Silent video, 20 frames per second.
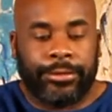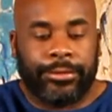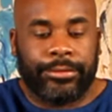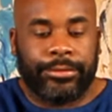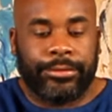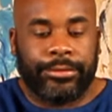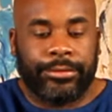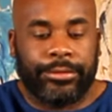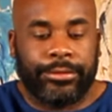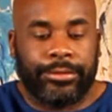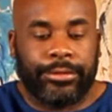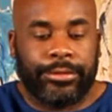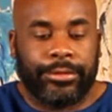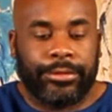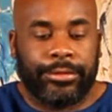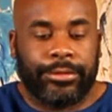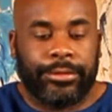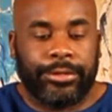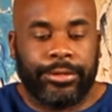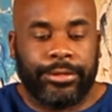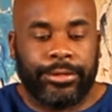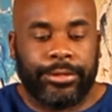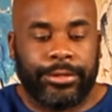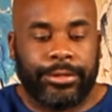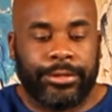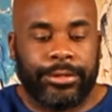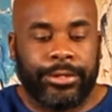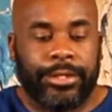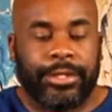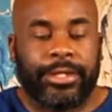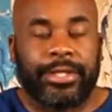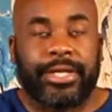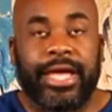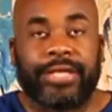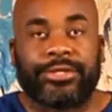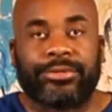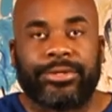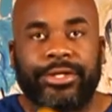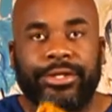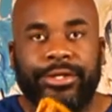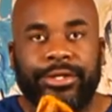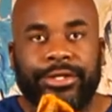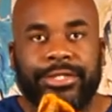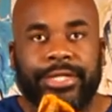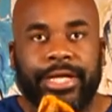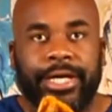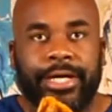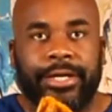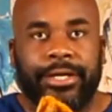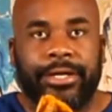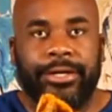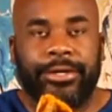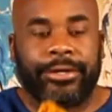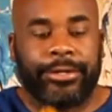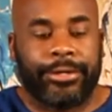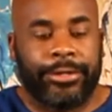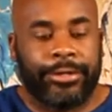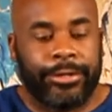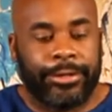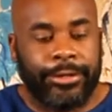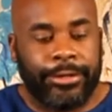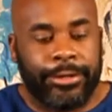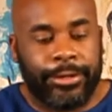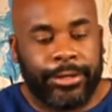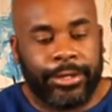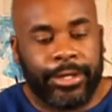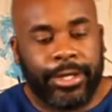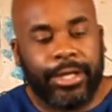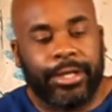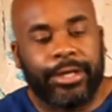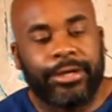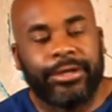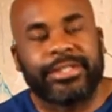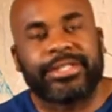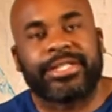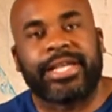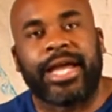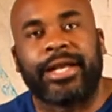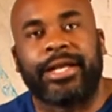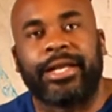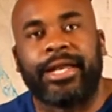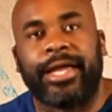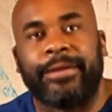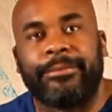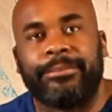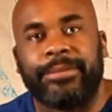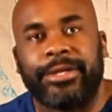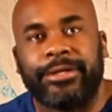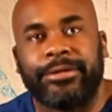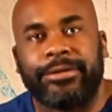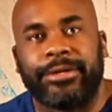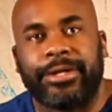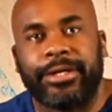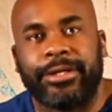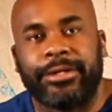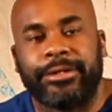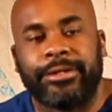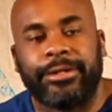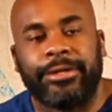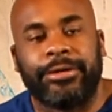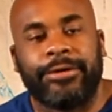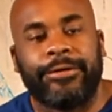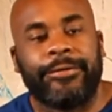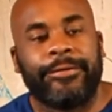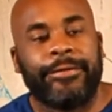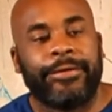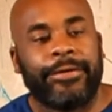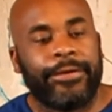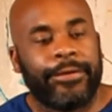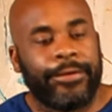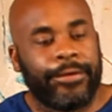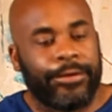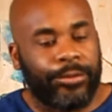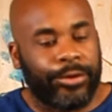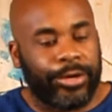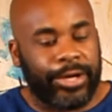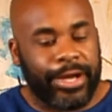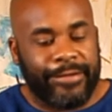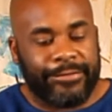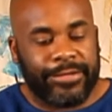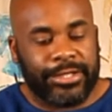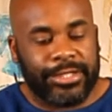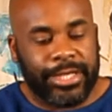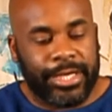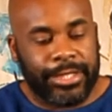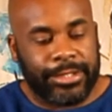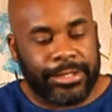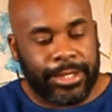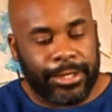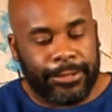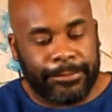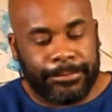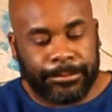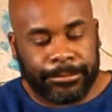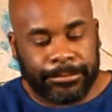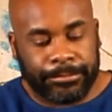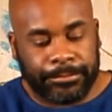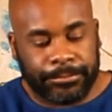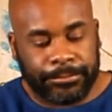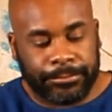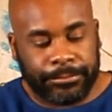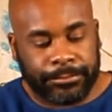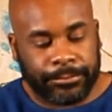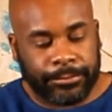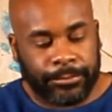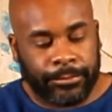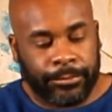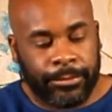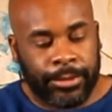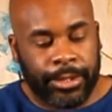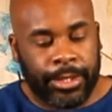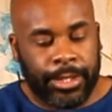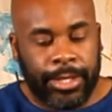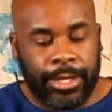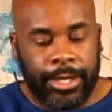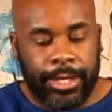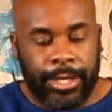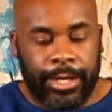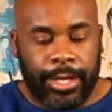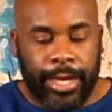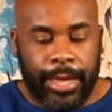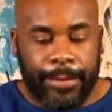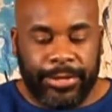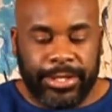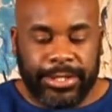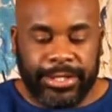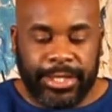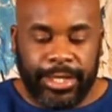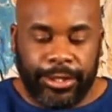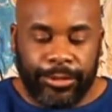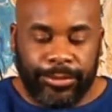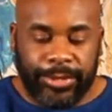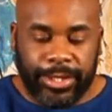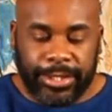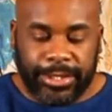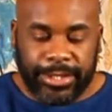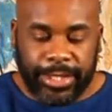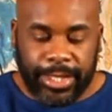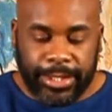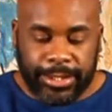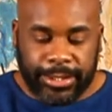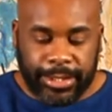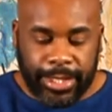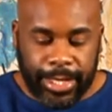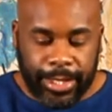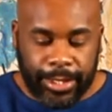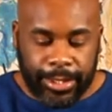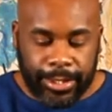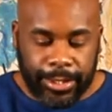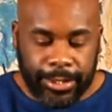Ooh, that's what it looks like. It looks kind of like meat, right? We're gonna have to taste it. I'm gonna tell you what it tastes like.